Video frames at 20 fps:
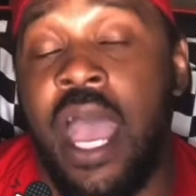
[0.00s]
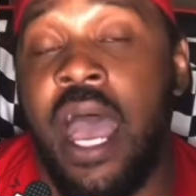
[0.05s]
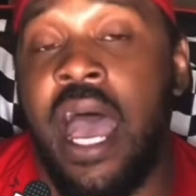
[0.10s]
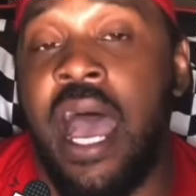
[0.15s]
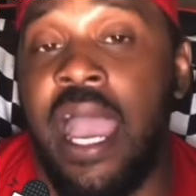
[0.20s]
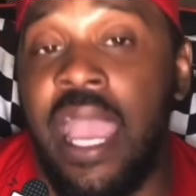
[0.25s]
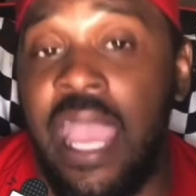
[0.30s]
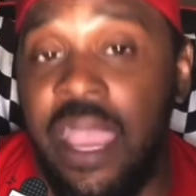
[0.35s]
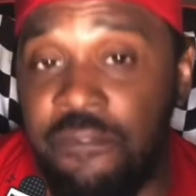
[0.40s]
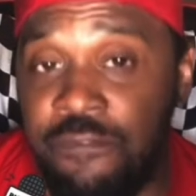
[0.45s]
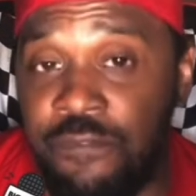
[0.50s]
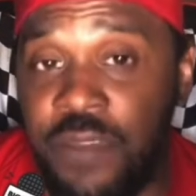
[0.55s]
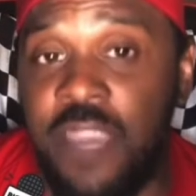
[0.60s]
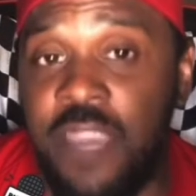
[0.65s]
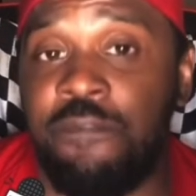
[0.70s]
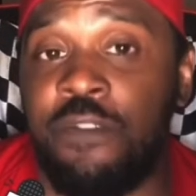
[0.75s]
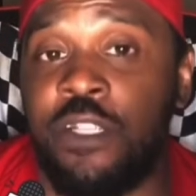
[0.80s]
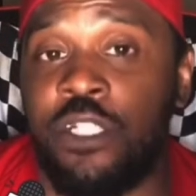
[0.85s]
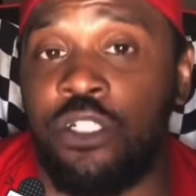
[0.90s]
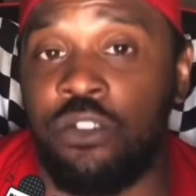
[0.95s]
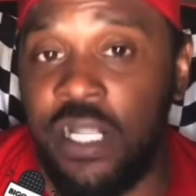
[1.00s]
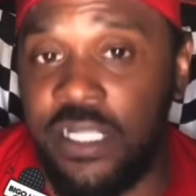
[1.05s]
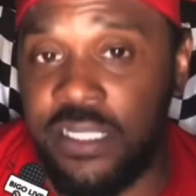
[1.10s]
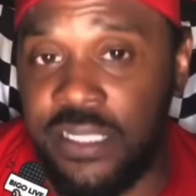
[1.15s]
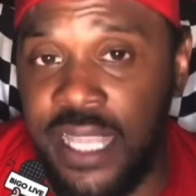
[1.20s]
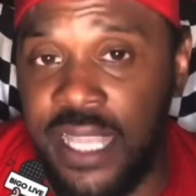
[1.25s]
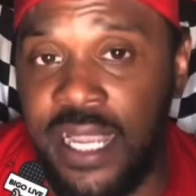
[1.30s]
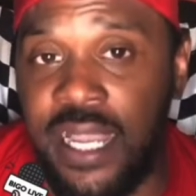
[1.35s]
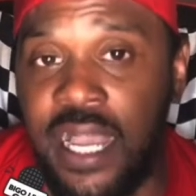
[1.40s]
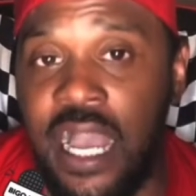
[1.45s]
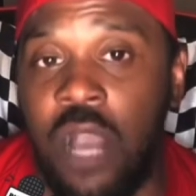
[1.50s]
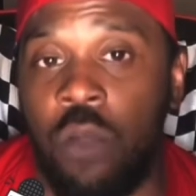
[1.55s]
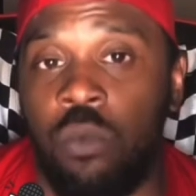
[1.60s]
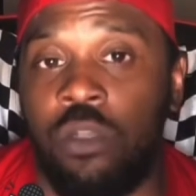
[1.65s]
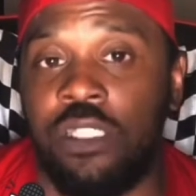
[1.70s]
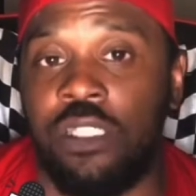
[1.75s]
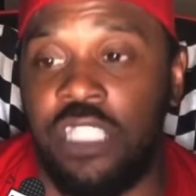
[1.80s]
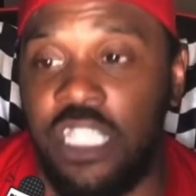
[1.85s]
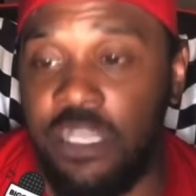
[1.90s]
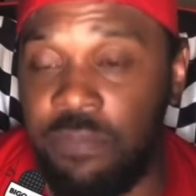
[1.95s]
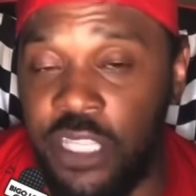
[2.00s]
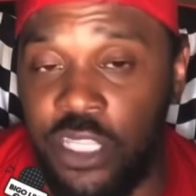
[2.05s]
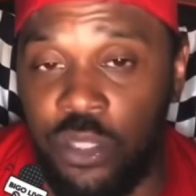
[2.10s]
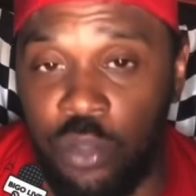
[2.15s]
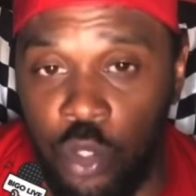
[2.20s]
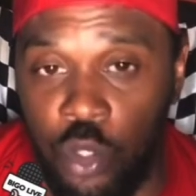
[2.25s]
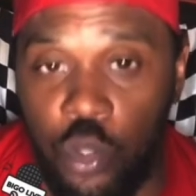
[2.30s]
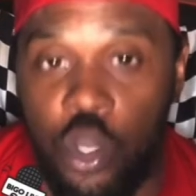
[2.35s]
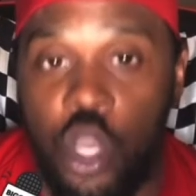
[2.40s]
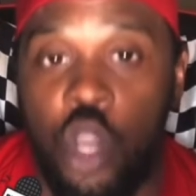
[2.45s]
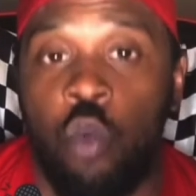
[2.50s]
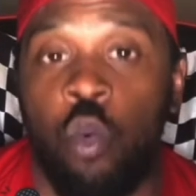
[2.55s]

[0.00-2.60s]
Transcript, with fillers: I had faith and trust that God will see me through.